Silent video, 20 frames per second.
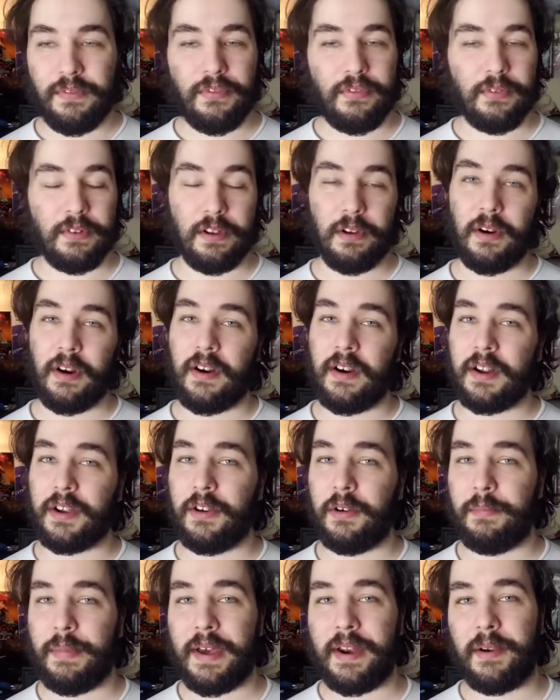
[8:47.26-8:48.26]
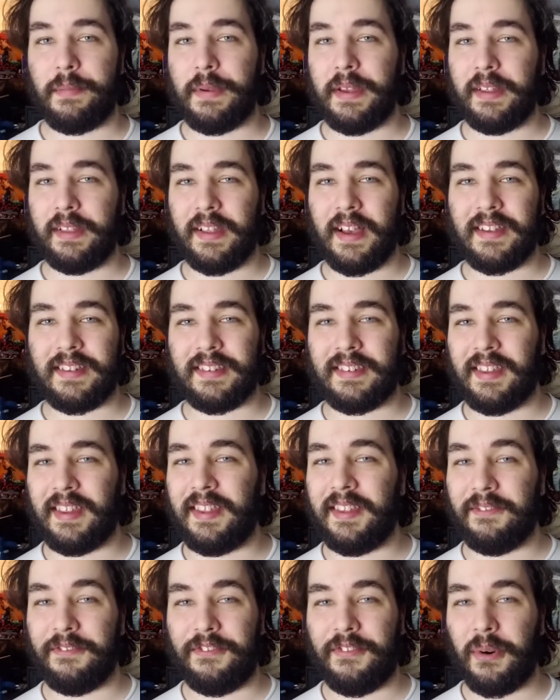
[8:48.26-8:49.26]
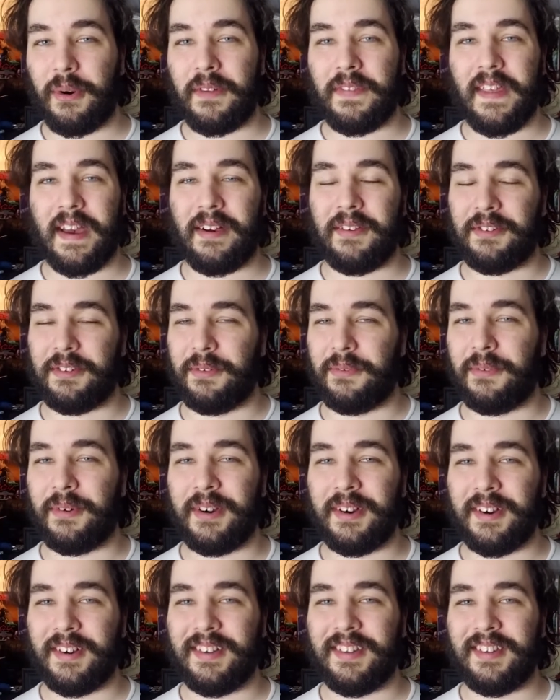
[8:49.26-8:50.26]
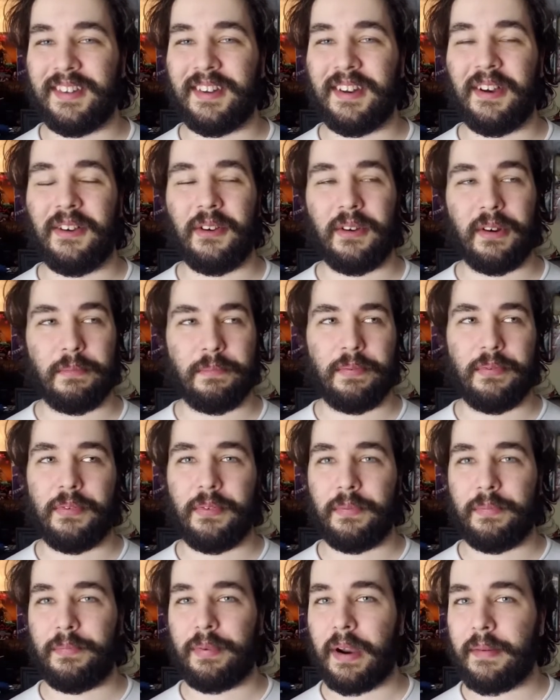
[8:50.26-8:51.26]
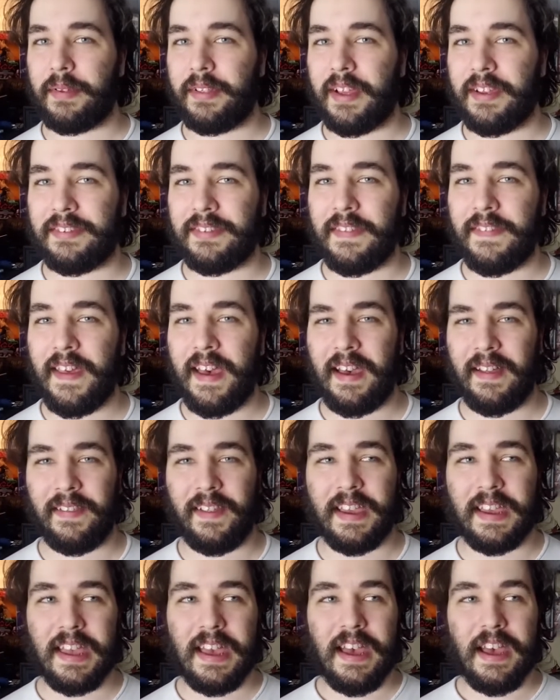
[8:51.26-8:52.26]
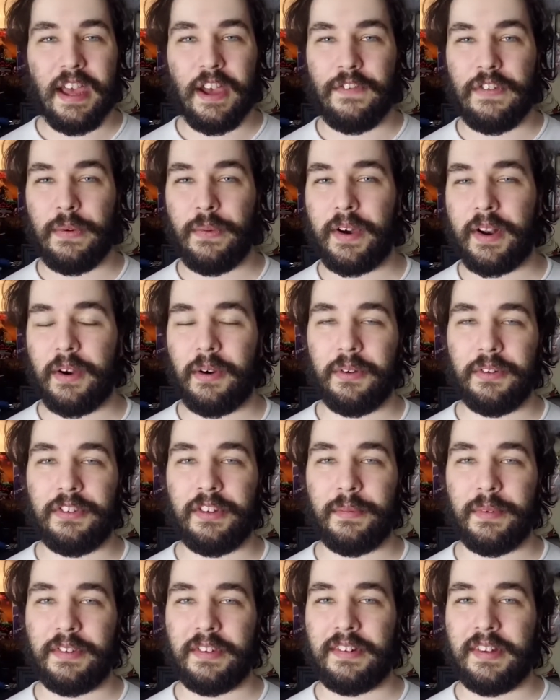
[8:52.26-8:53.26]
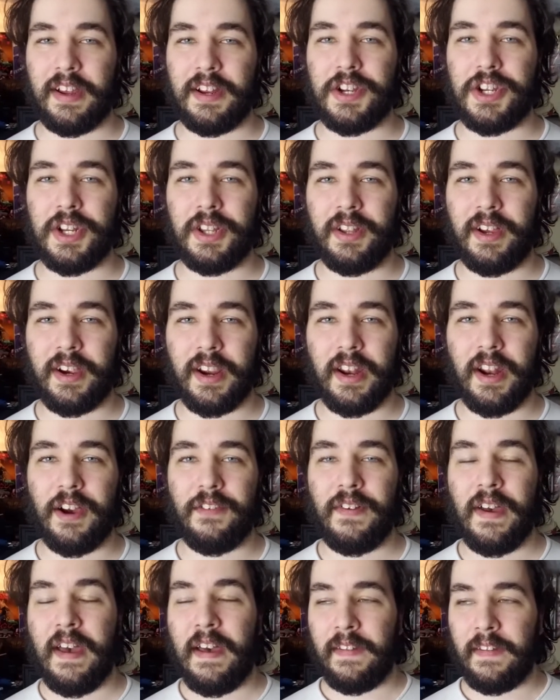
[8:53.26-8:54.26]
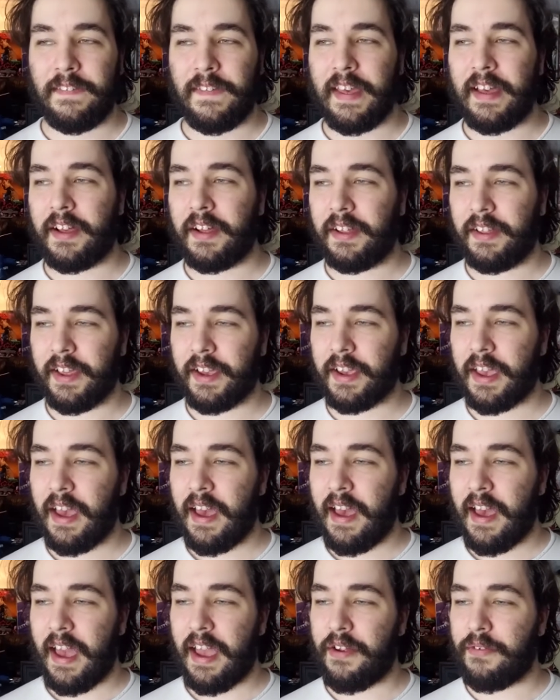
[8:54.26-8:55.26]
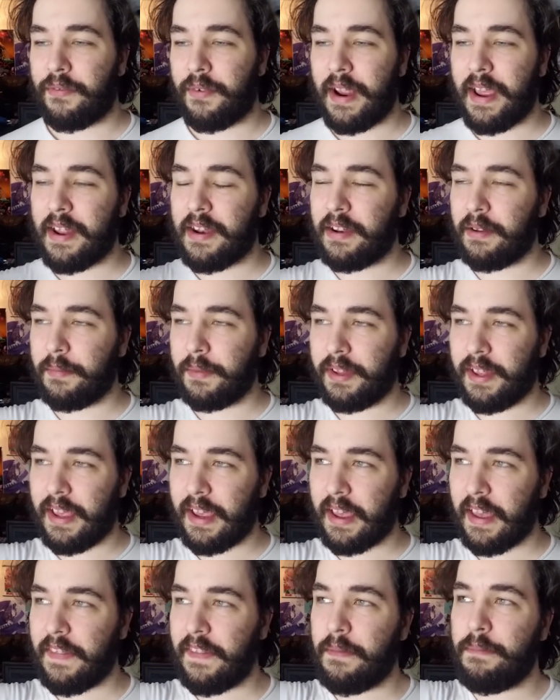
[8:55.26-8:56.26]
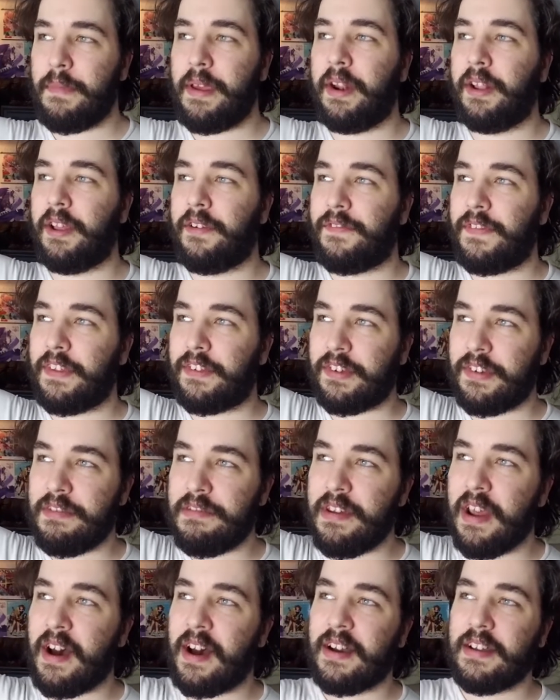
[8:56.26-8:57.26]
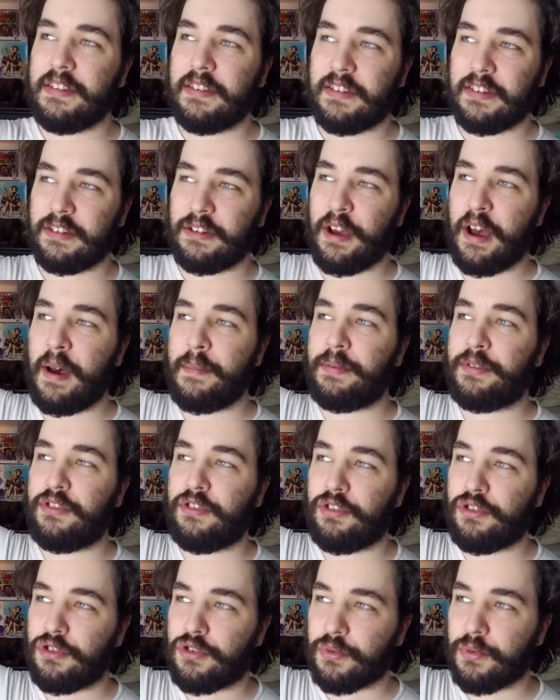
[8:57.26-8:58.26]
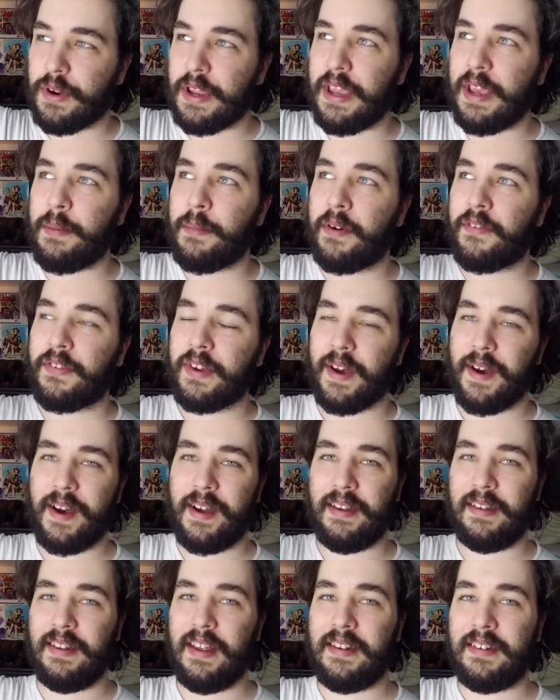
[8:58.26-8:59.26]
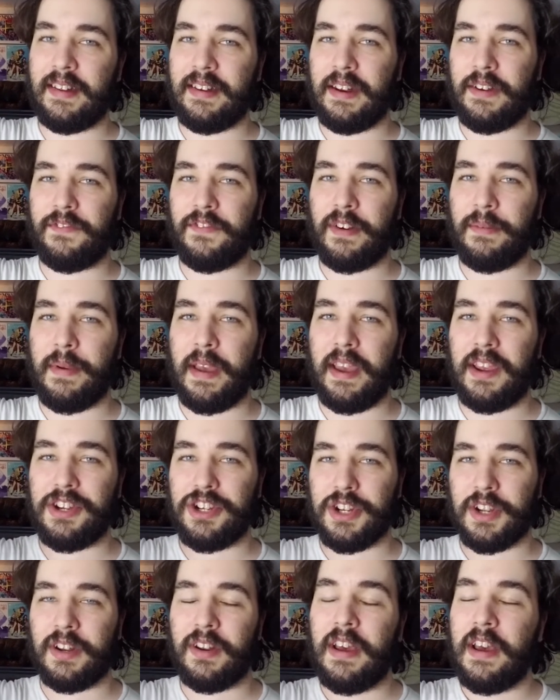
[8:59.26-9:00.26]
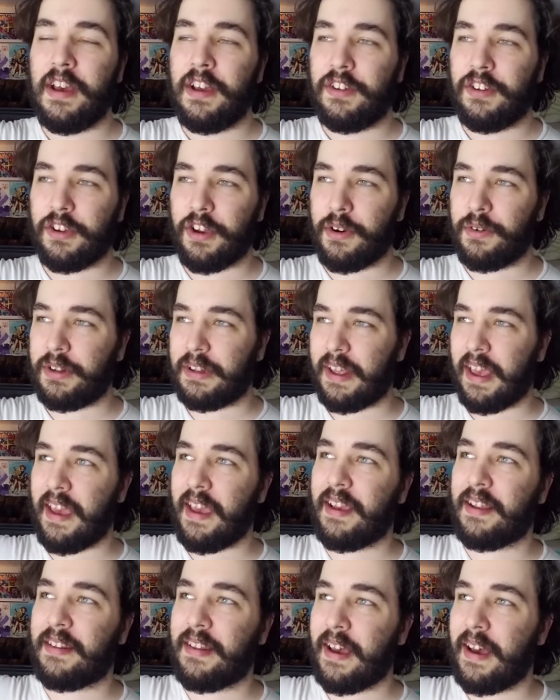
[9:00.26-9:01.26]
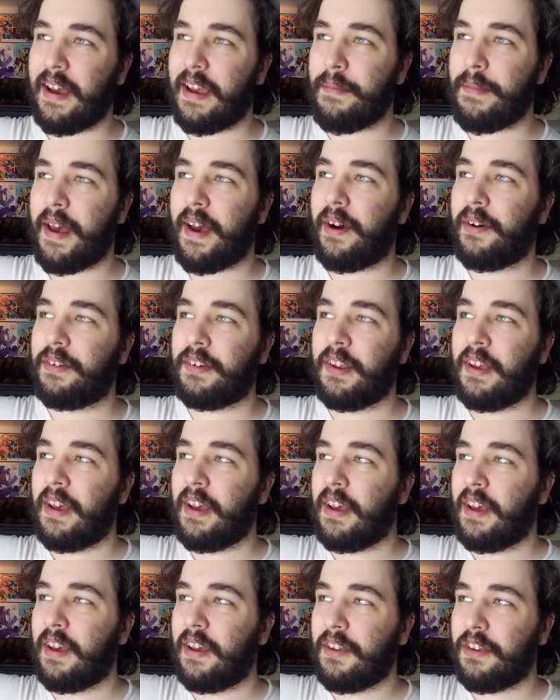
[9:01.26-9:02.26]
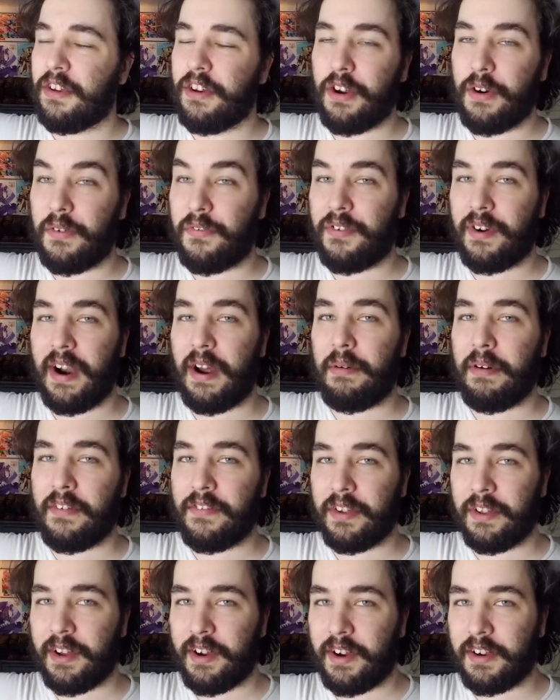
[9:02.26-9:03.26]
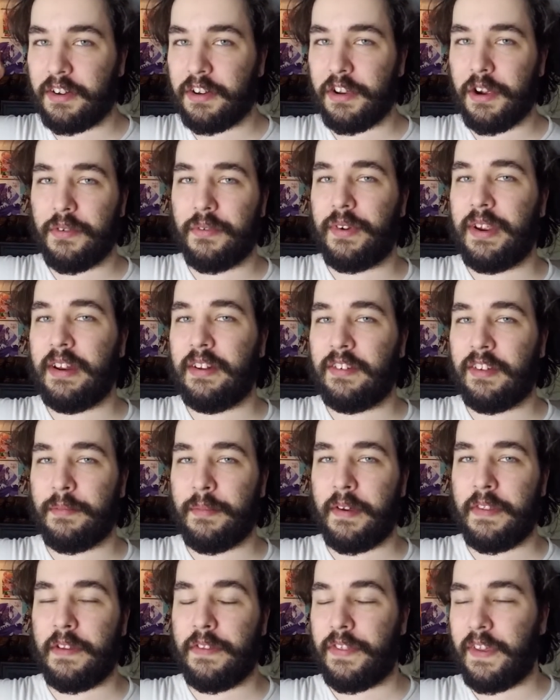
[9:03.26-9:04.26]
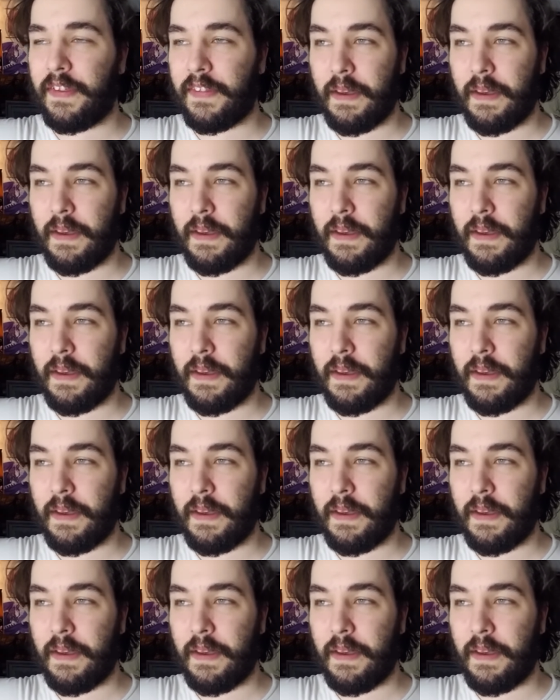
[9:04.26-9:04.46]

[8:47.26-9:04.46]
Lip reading: your article better be less than 4,000 words, you know, or probably less than that. Like, if you want to hold someone's attention long enough that they click a random link in the middle of this non-stop stream of content and information to go take time out, you know, for however long, to go read some other thing